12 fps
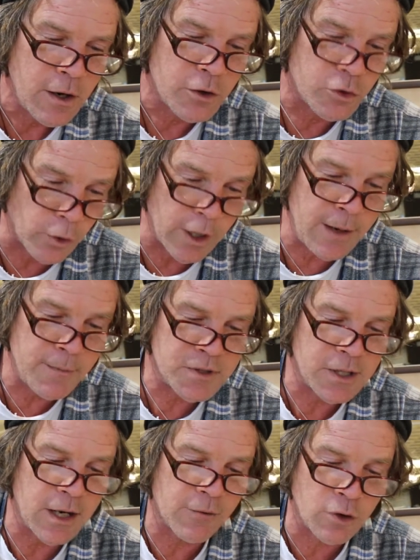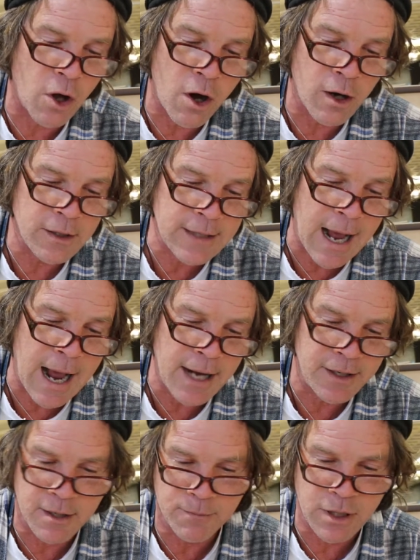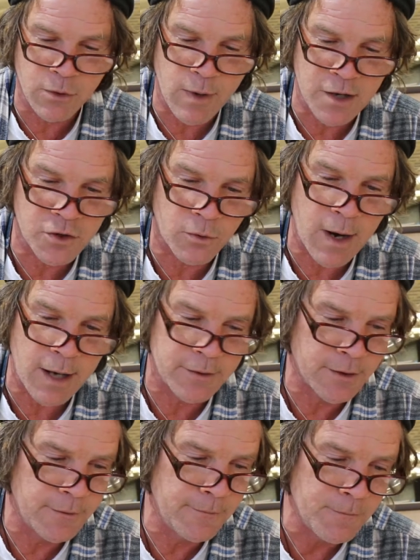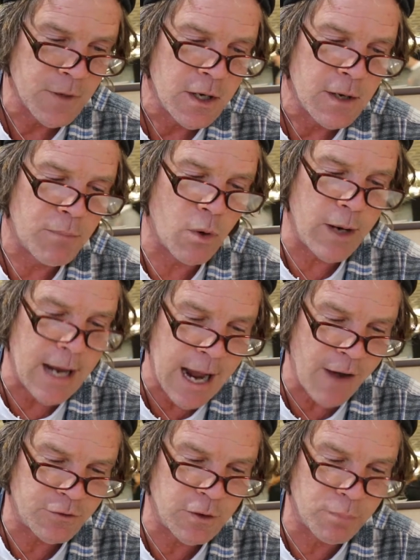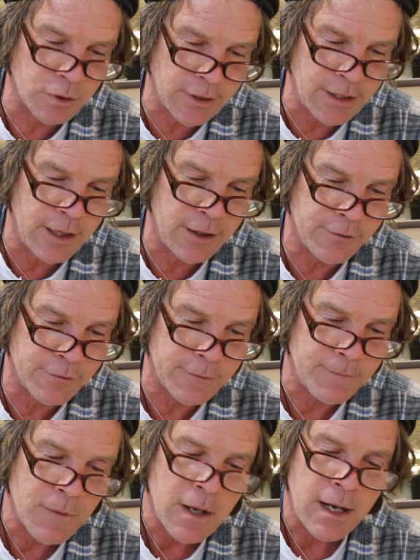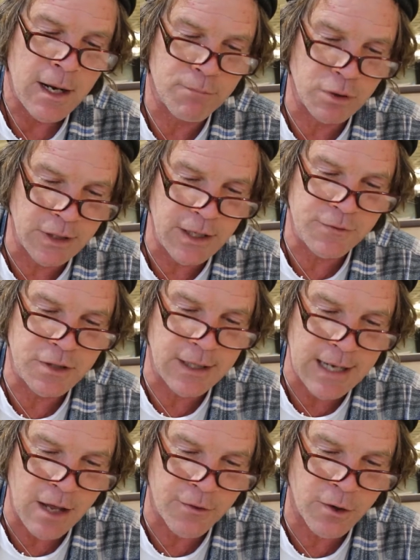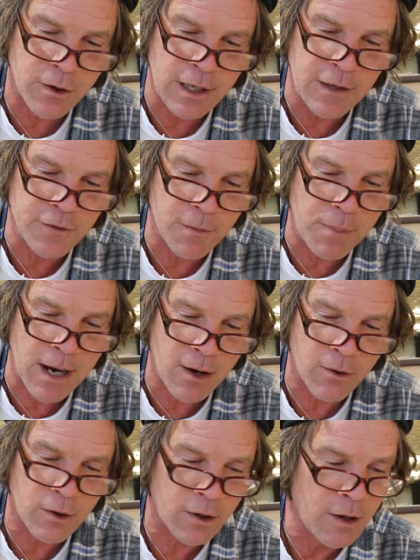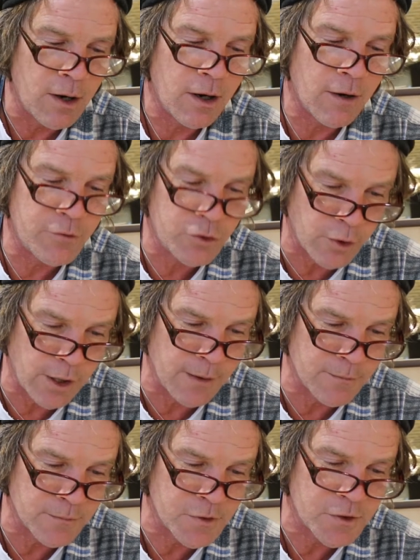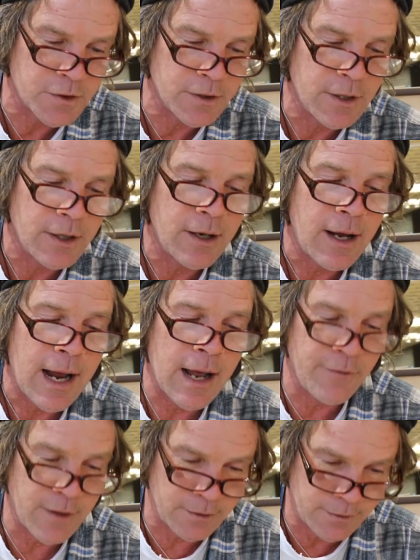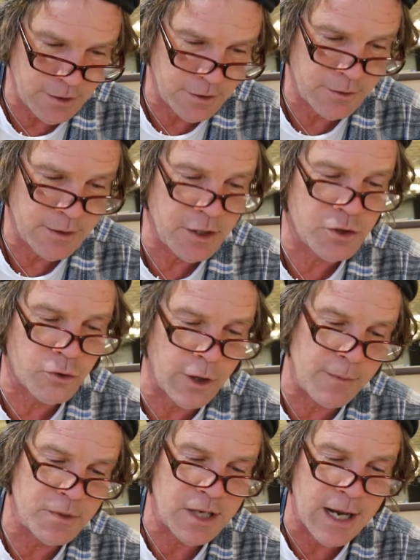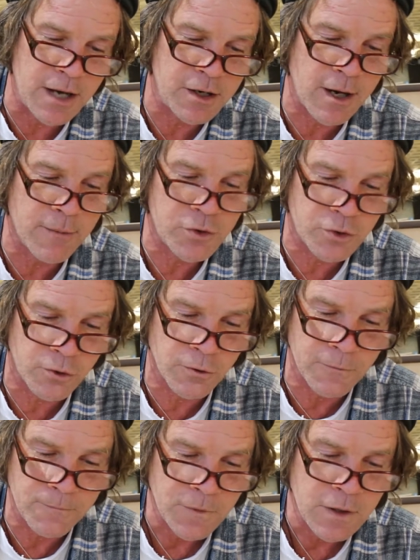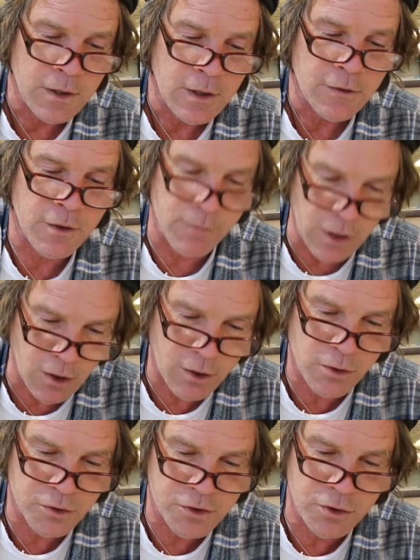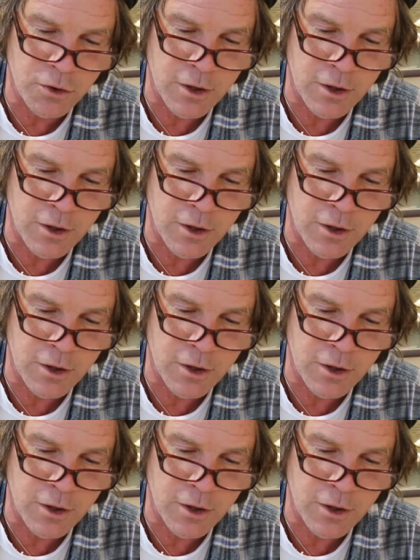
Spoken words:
dreams that have long died can be resurrected, but we have to believe and believe together in the power of dreams, and that these dreams can come true. The miracles do